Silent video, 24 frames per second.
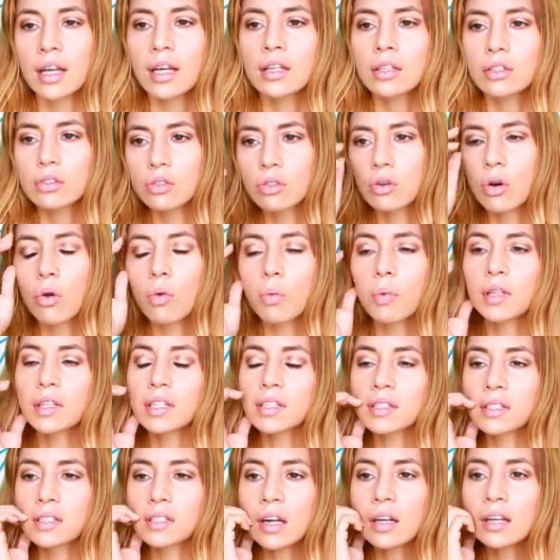So with the
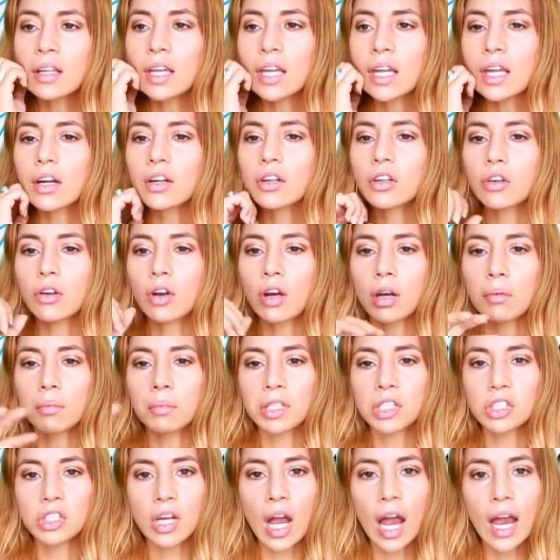sun here, you're going to be
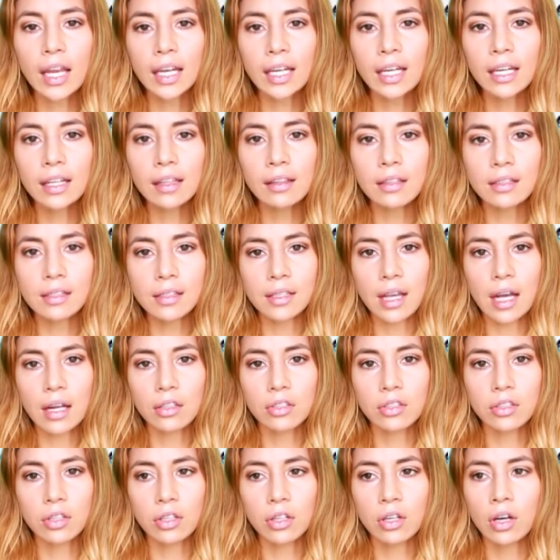shining in the
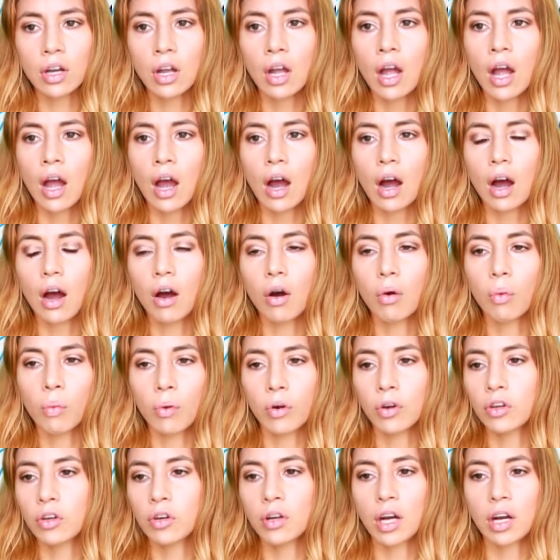sector
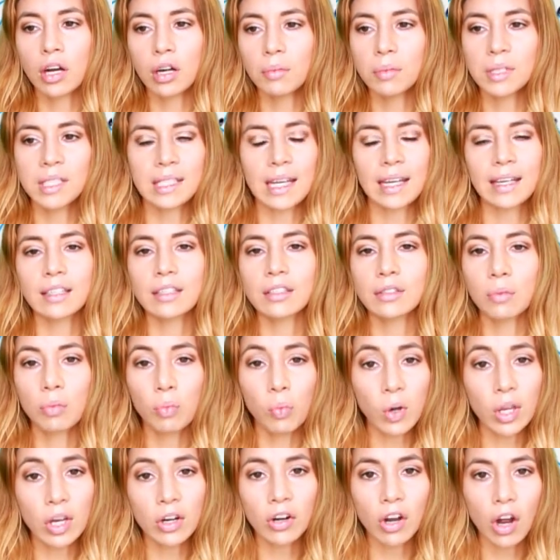where you're not going to be signing some
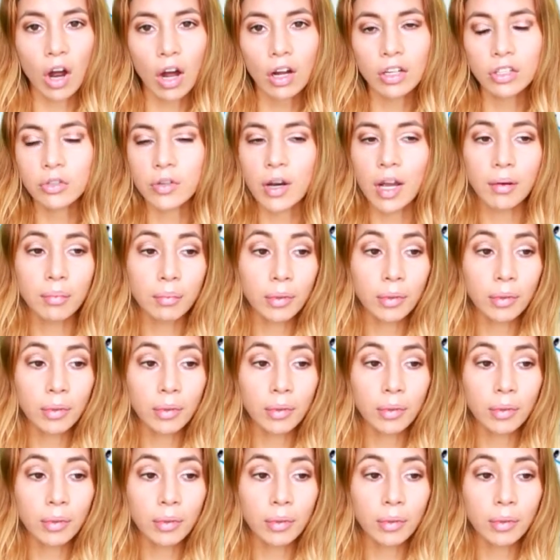weird contract.